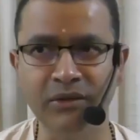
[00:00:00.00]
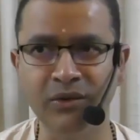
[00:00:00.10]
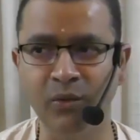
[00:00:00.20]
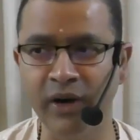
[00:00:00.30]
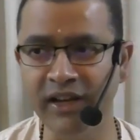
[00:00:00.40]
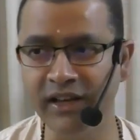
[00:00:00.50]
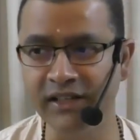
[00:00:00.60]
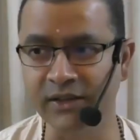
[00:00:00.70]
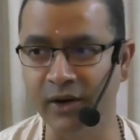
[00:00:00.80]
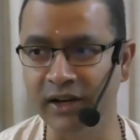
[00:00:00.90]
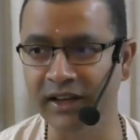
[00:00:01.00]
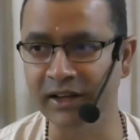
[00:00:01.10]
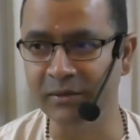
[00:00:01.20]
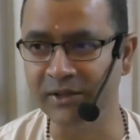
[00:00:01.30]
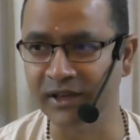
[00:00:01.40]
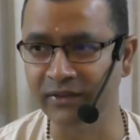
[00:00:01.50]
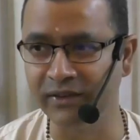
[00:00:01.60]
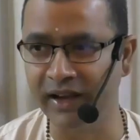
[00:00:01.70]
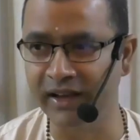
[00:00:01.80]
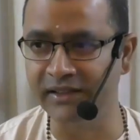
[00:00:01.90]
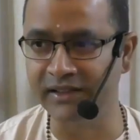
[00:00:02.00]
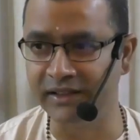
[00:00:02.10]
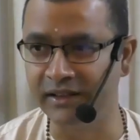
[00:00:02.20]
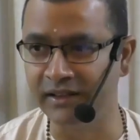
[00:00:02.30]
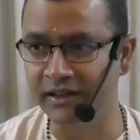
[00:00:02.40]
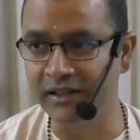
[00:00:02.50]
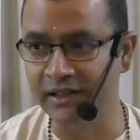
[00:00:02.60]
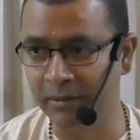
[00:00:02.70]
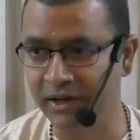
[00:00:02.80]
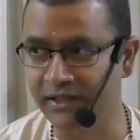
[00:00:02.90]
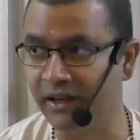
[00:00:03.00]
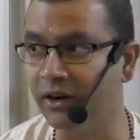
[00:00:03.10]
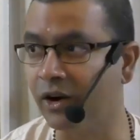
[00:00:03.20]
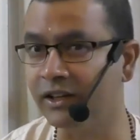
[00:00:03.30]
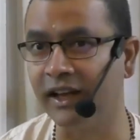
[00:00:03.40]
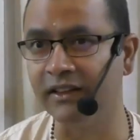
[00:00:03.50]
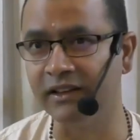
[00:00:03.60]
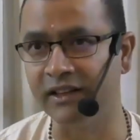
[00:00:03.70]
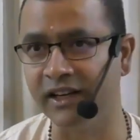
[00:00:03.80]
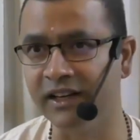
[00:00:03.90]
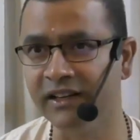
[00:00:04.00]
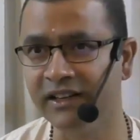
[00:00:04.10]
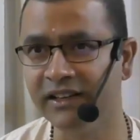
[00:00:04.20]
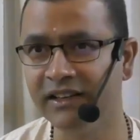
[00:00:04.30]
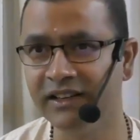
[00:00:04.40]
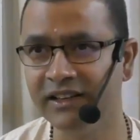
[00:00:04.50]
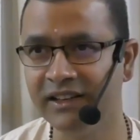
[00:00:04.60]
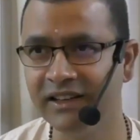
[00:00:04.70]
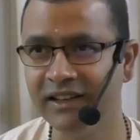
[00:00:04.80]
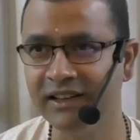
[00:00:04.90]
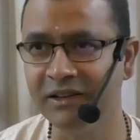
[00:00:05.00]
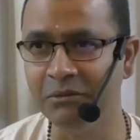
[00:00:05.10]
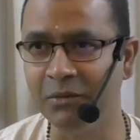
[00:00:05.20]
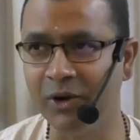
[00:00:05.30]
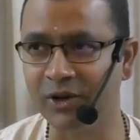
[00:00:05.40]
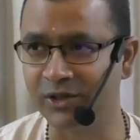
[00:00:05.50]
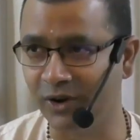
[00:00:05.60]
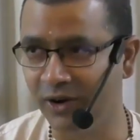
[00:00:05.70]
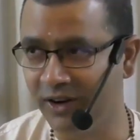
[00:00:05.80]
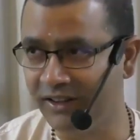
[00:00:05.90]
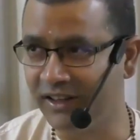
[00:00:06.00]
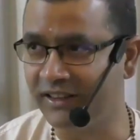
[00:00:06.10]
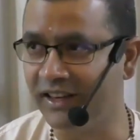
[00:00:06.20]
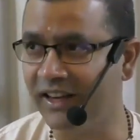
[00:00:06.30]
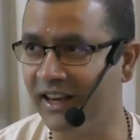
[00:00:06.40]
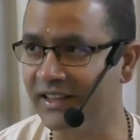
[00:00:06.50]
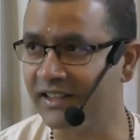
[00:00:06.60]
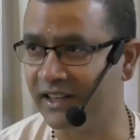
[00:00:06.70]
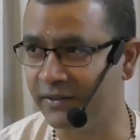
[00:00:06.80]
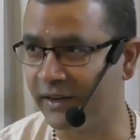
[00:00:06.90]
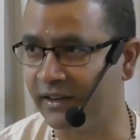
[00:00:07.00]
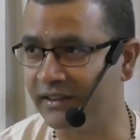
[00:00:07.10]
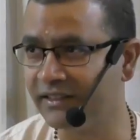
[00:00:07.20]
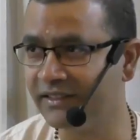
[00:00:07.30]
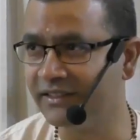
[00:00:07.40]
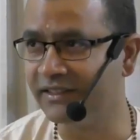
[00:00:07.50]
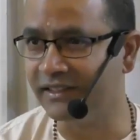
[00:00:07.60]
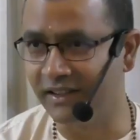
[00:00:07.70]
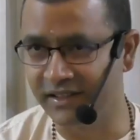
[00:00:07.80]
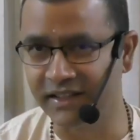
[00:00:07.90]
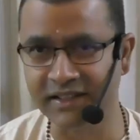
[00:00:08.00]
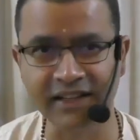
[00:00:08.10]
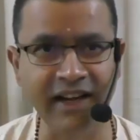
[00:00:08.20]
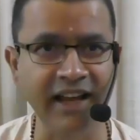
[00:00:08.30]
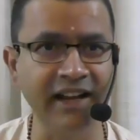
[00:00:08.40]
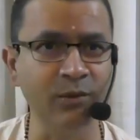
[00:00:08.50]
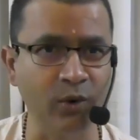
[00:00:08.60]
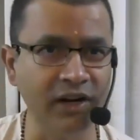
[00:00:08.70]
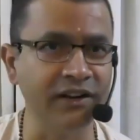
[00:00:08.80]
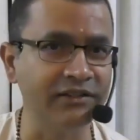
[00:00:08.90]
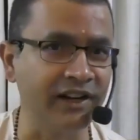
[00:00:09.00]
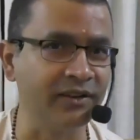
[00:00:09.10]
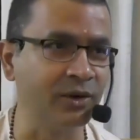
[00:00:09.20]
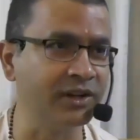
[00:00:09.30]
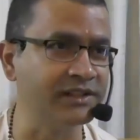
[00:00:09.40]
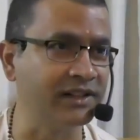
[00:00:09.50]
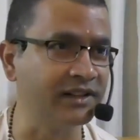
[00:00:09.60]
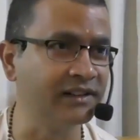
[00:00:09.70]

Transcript: Why he is calling himself as this samasa, not the other three? Because all other three has a defect. This doesn't carry one defect. What is it?